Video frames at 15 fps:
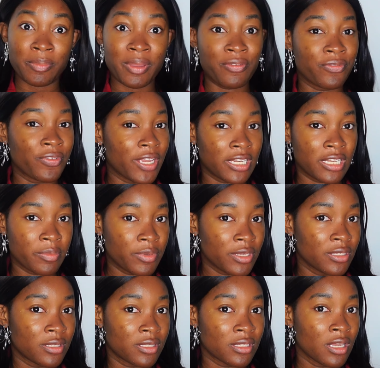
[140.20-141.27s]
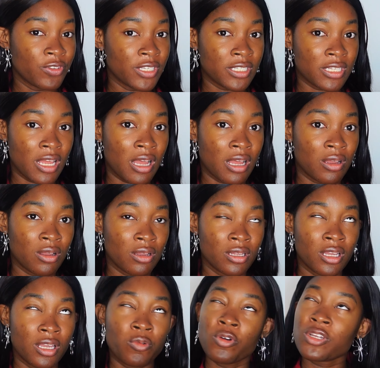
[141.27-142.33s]
my Vietnamese visa.
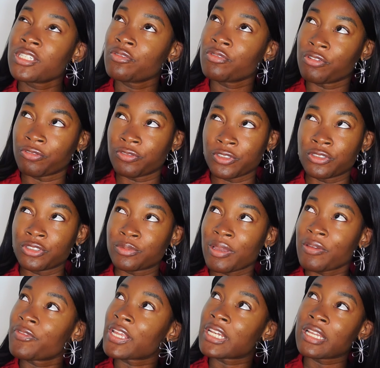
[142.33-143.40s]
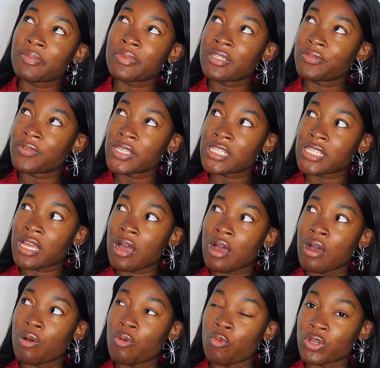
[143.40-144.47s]
It wasn't refused. My Vietnamese
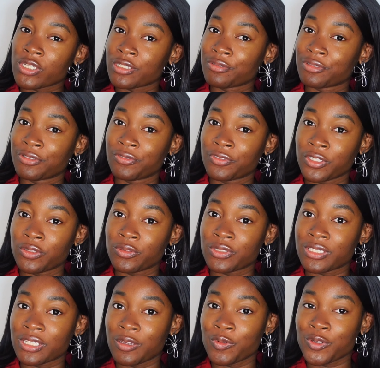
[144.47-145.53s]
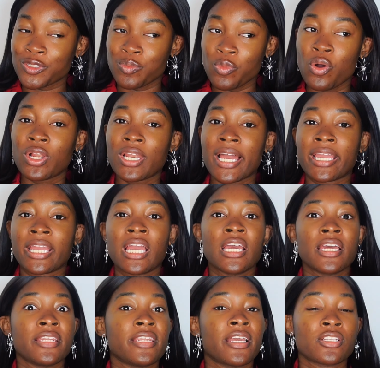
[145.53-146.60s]
visa wasn't refused. It was more like
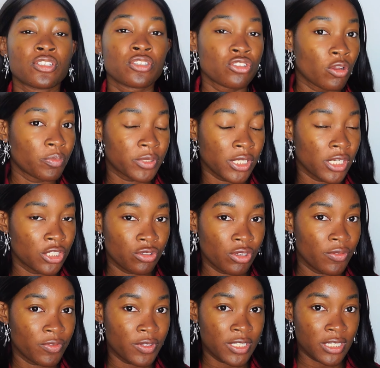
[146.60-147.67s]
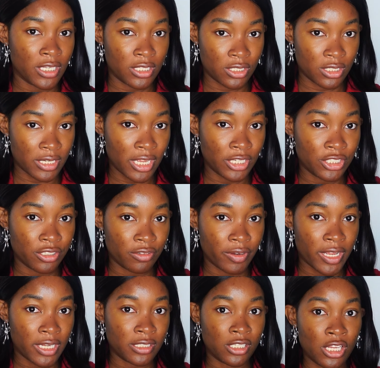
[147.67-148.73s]
they had stopped issuing visas to
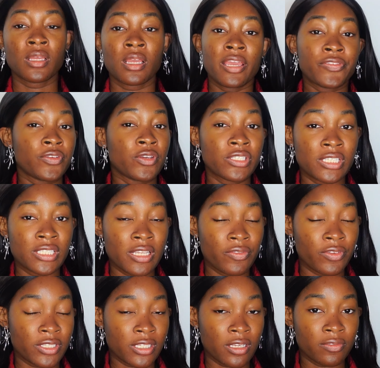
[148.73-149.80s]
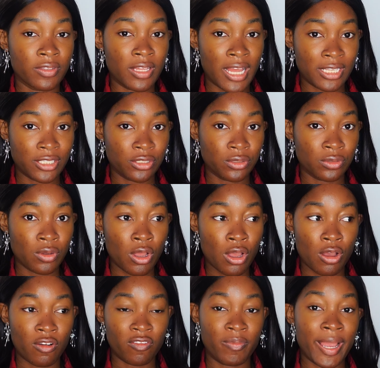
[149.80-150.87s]
Nigerians. If you want to save yourself the hassle
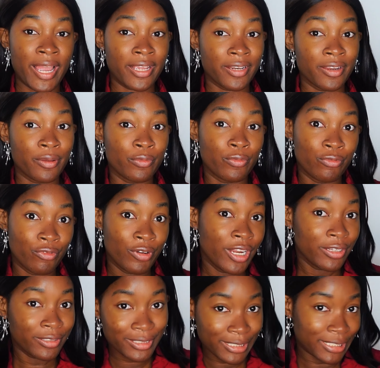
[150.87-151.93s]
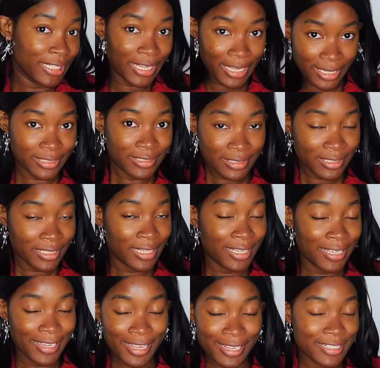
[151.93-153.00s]
of buying a real ticket
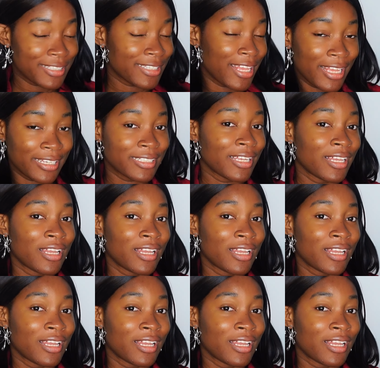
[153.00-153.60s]
instead